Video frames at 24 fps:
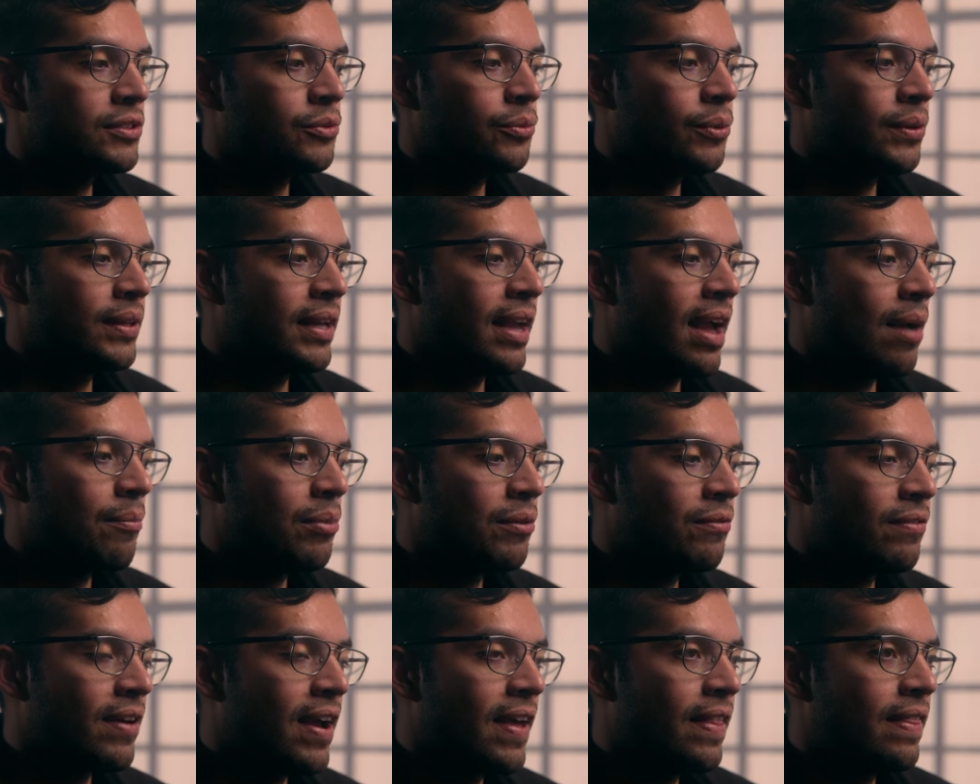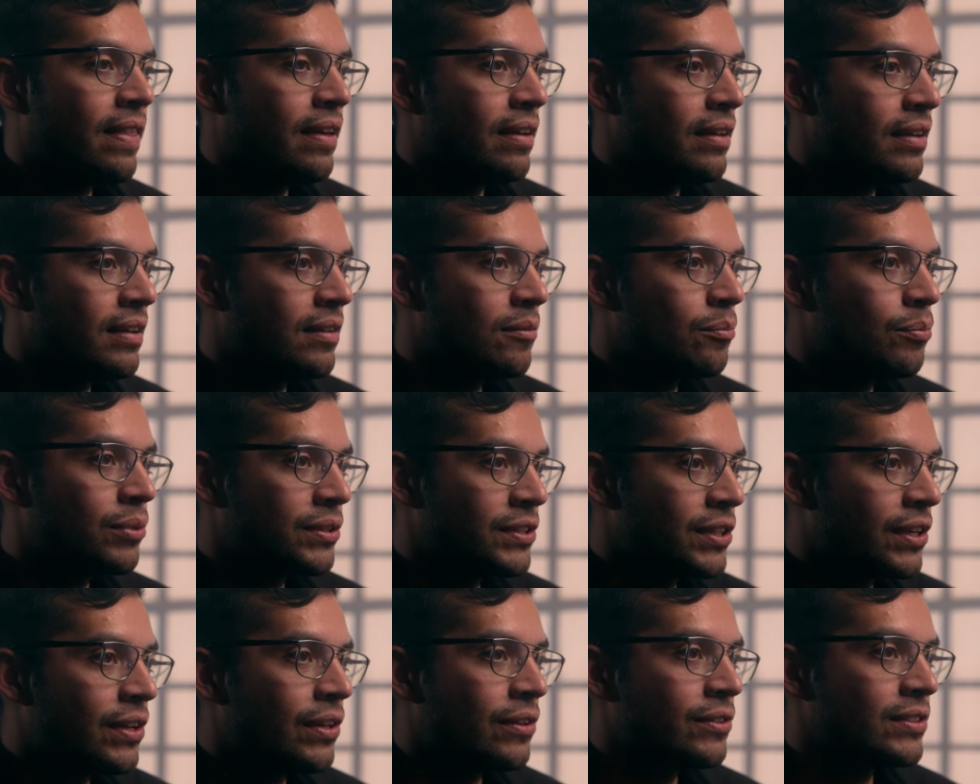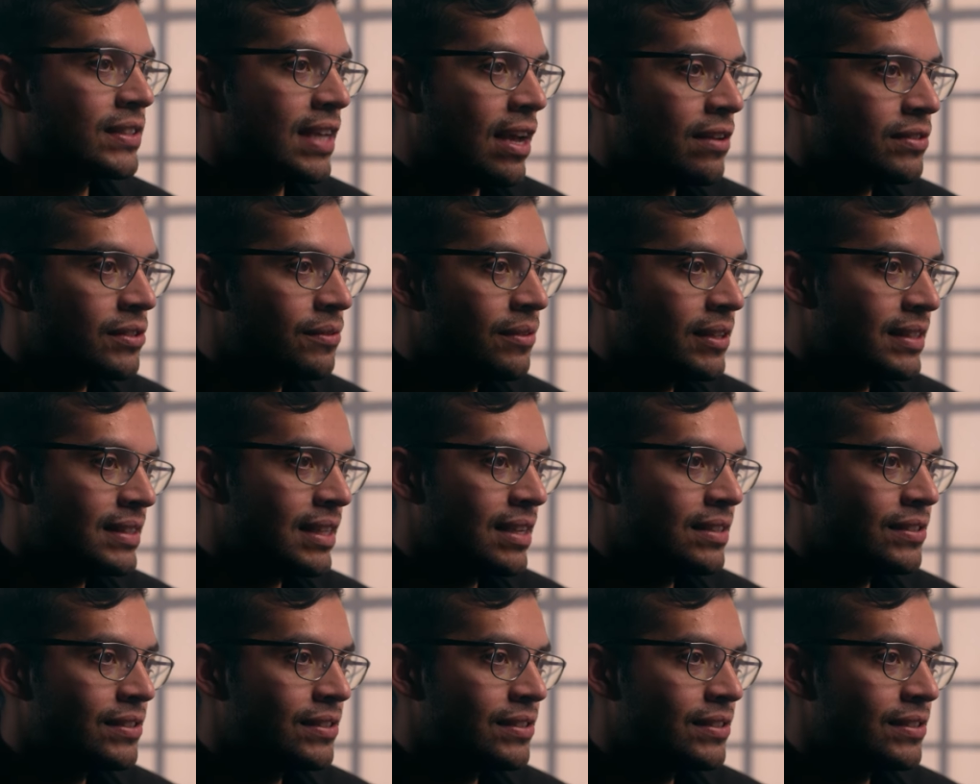to really amplify the particular sounds of Los